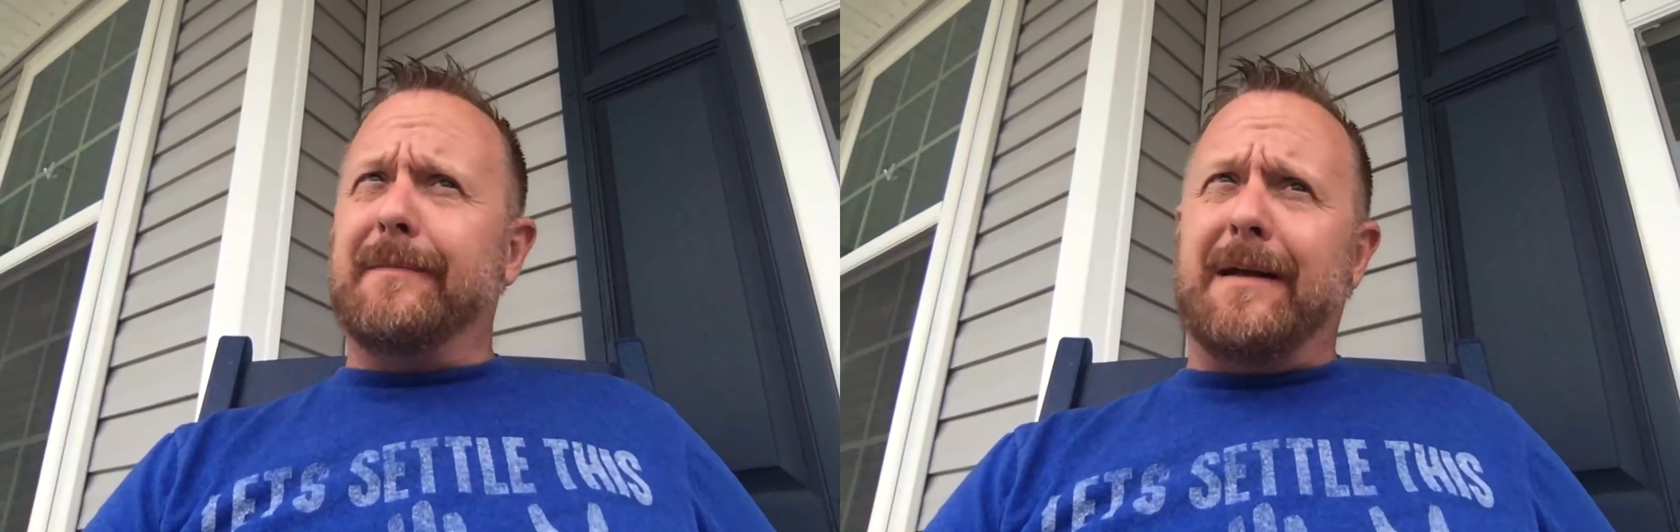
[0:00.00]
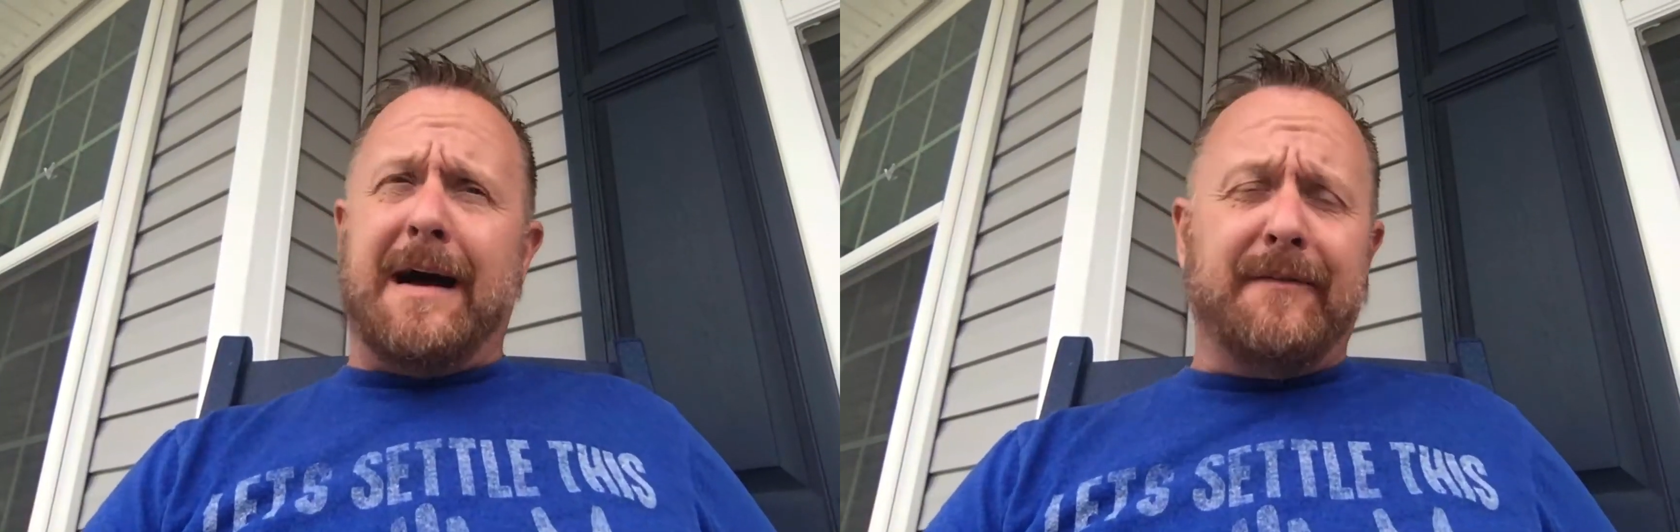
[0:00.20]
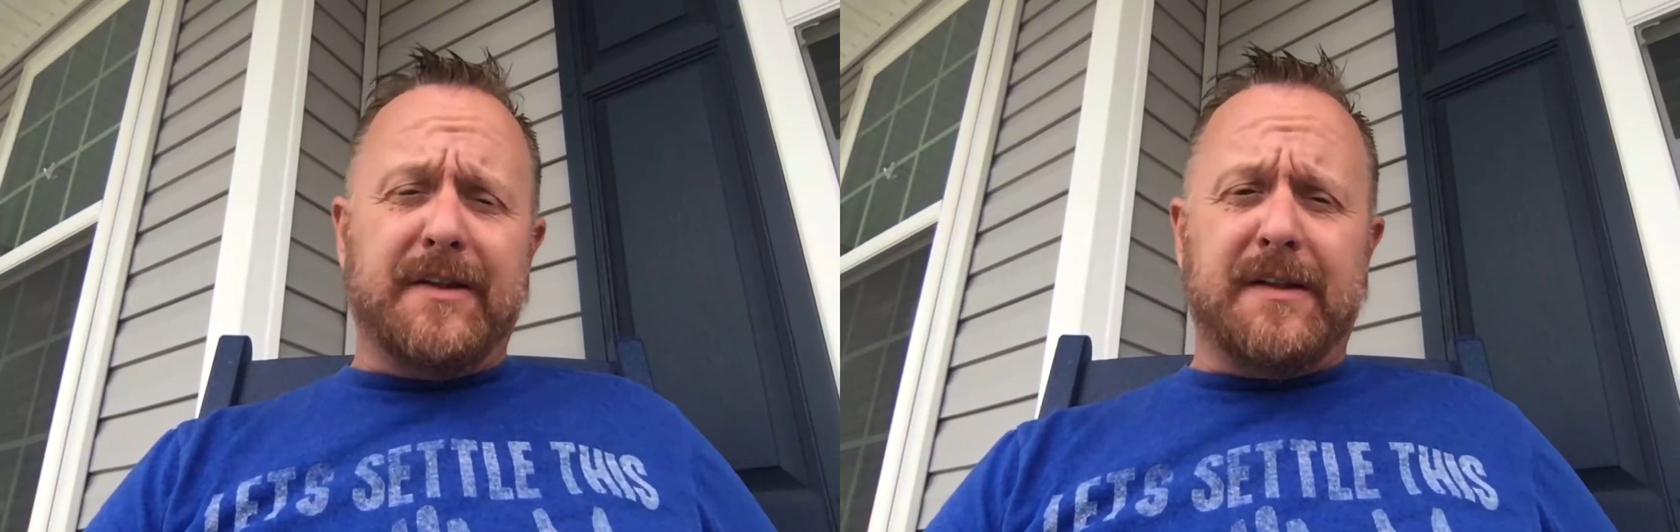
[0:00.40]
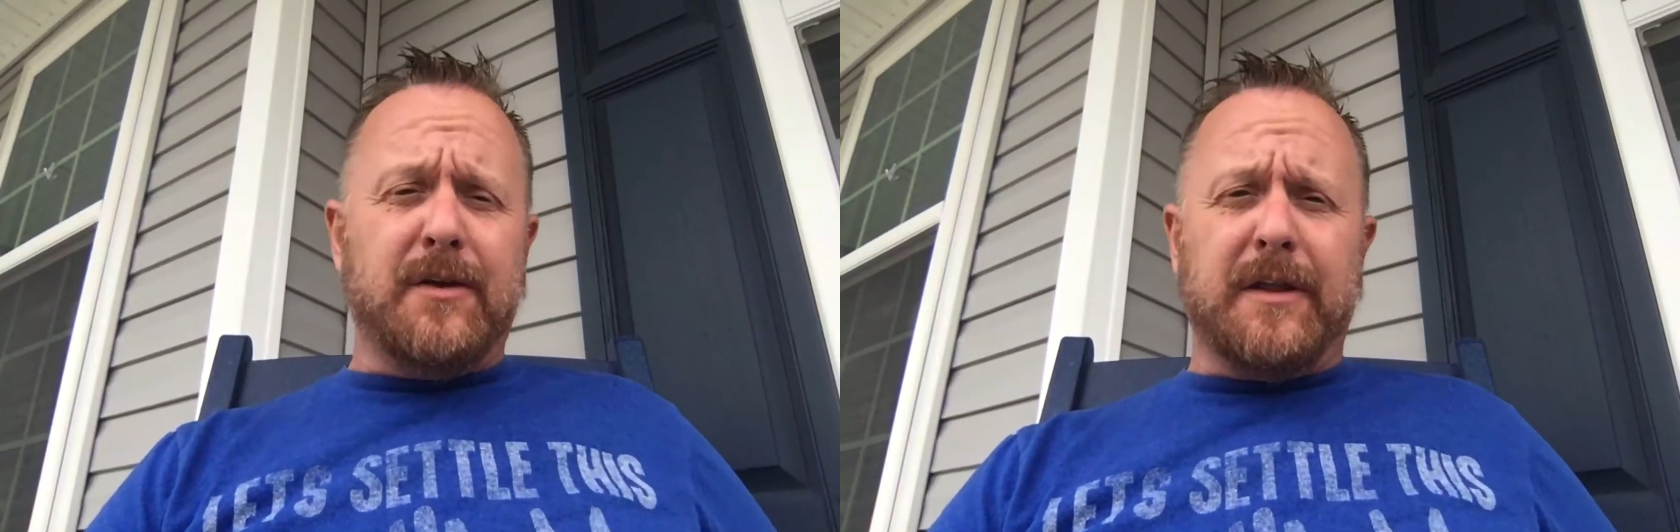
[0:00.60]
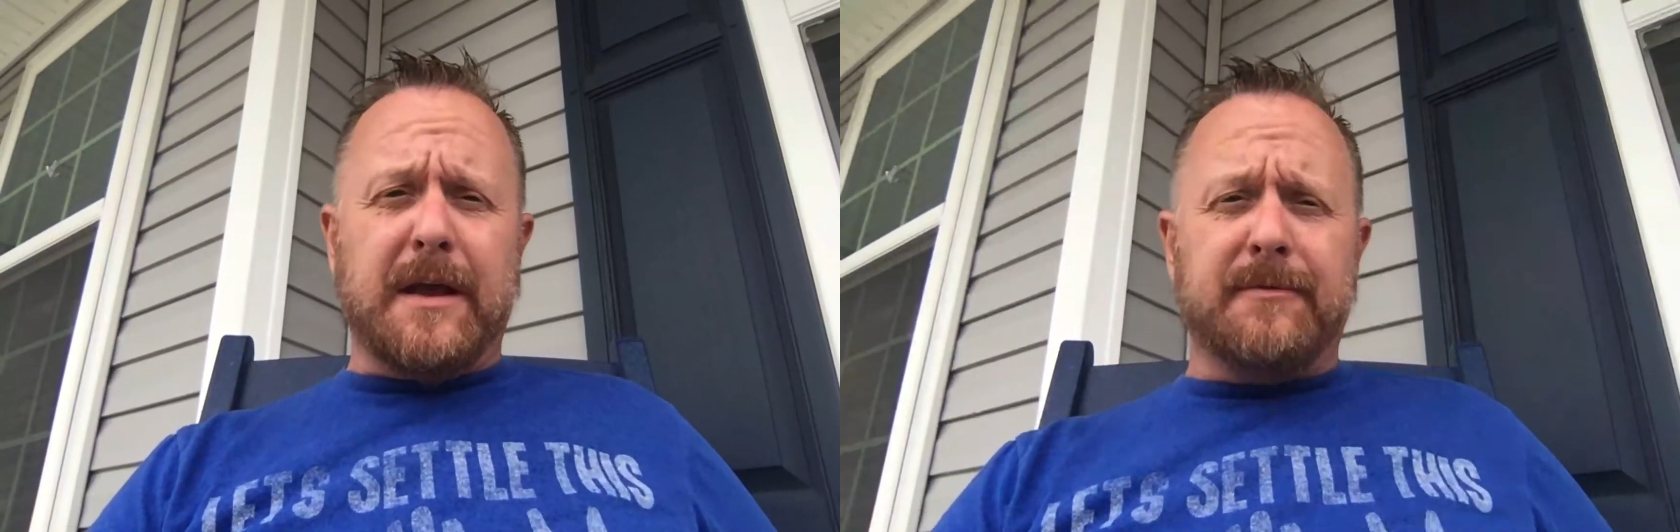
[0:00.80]
obviously
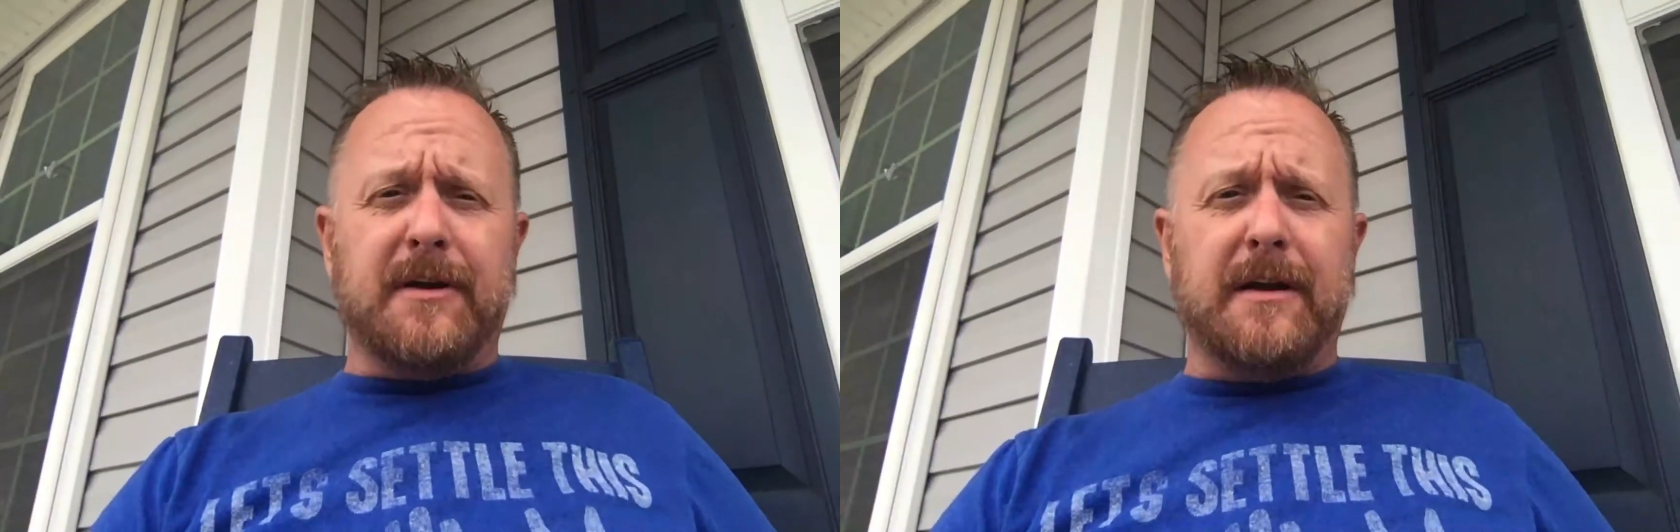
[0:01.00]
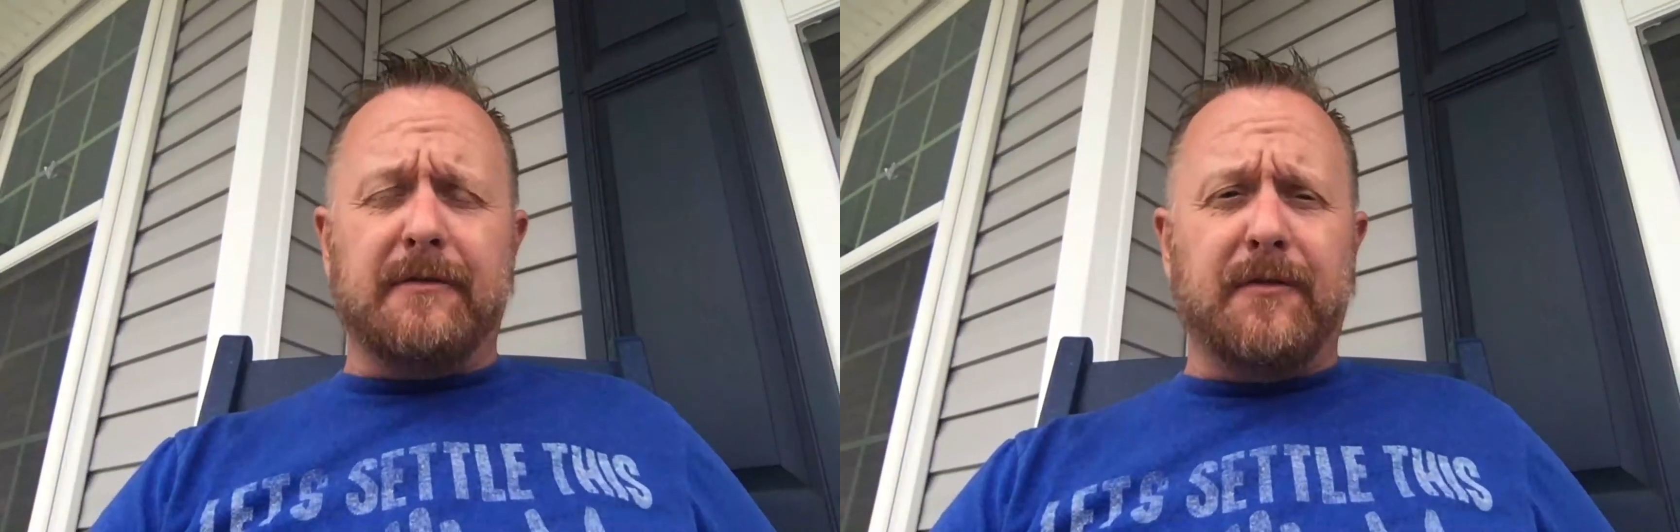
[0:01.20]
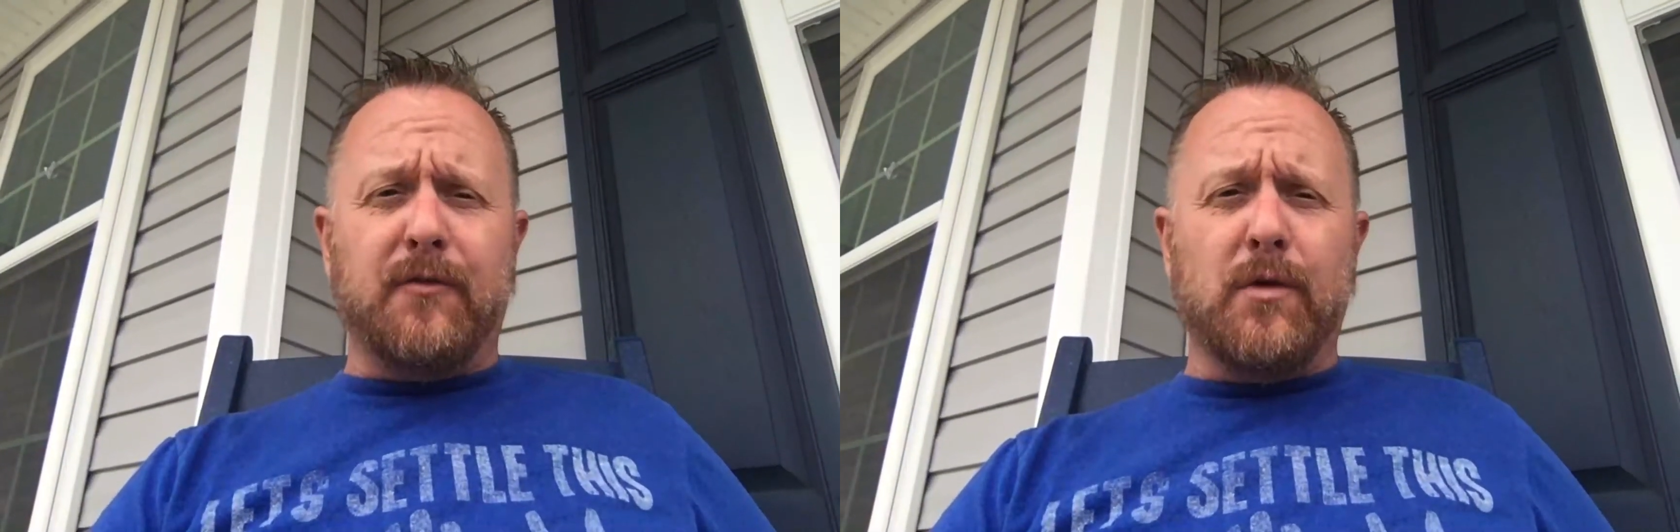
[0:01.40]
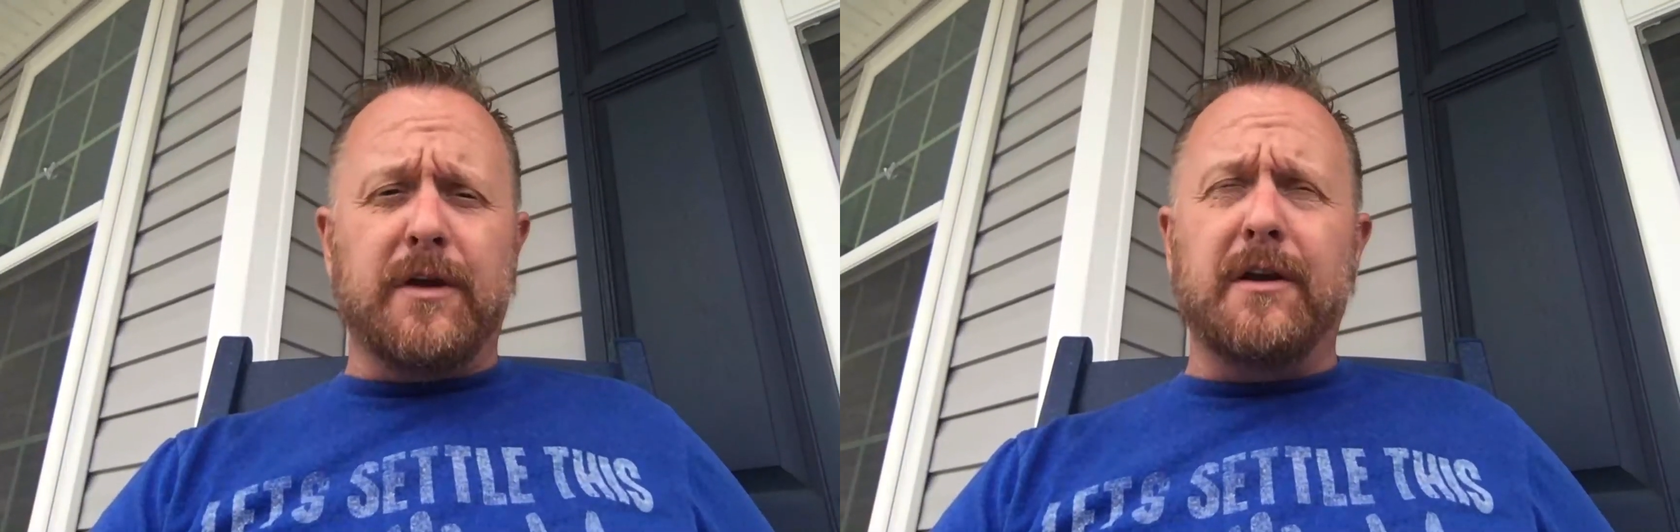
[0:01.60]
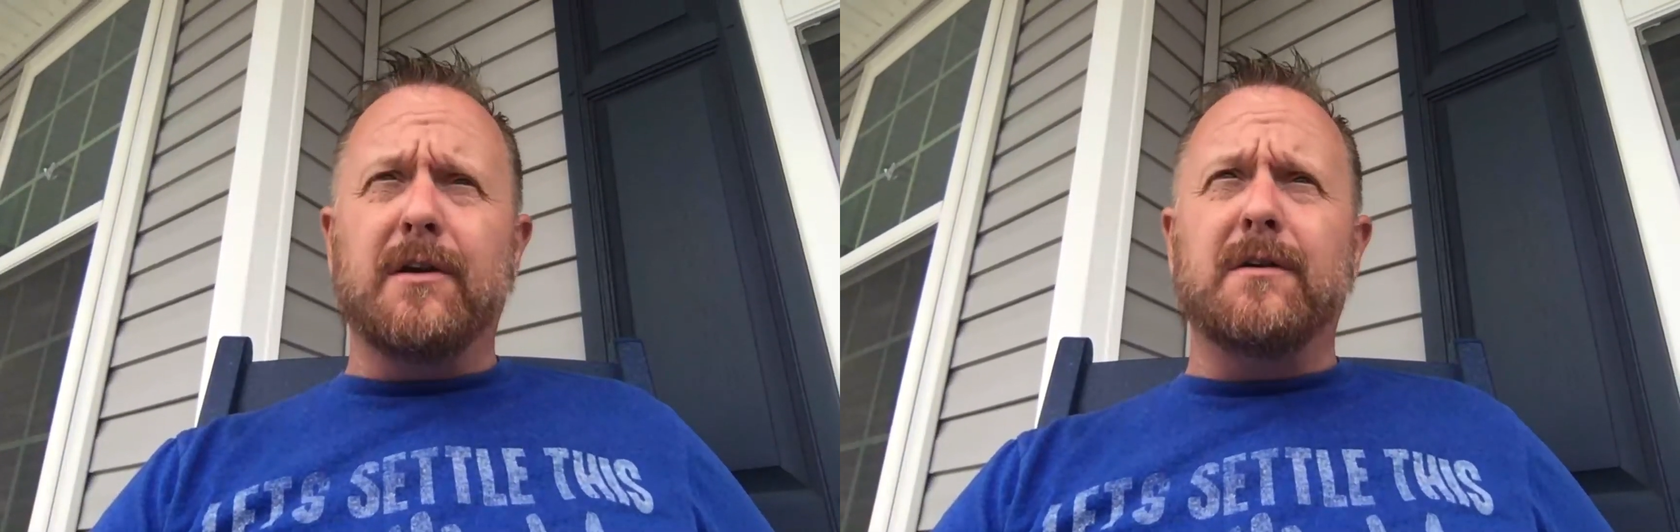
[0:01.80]
only comes around every four
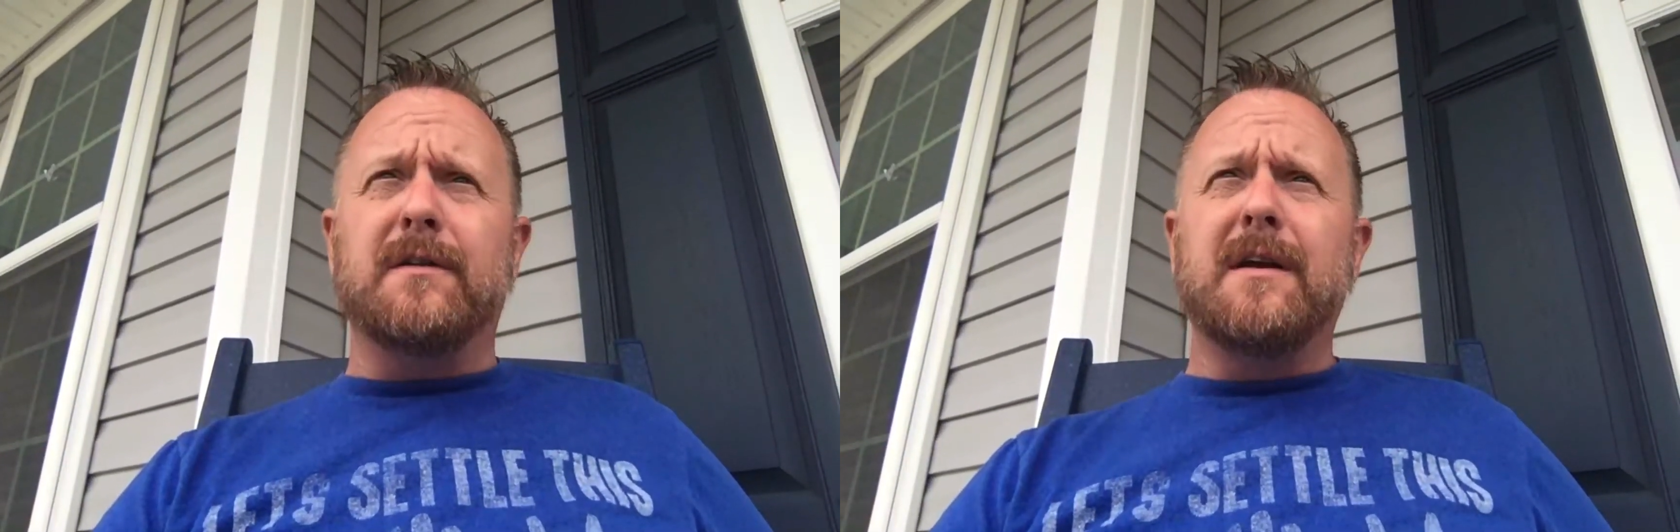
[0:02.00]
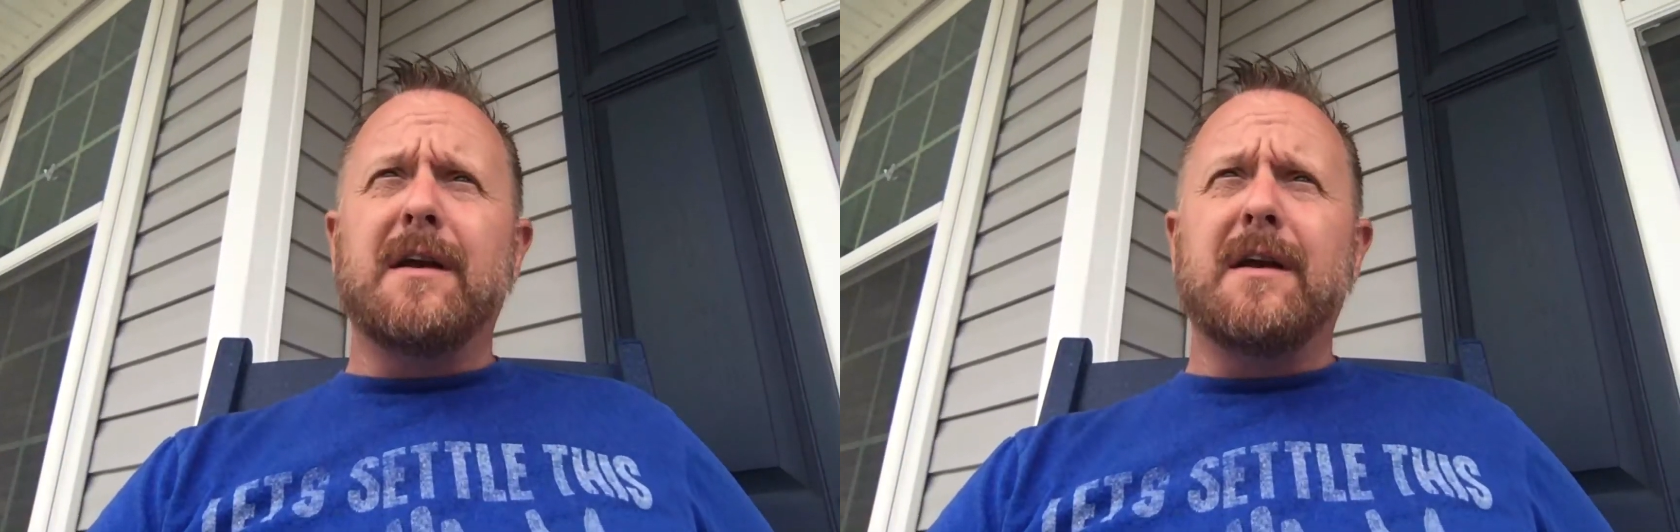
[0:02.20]
years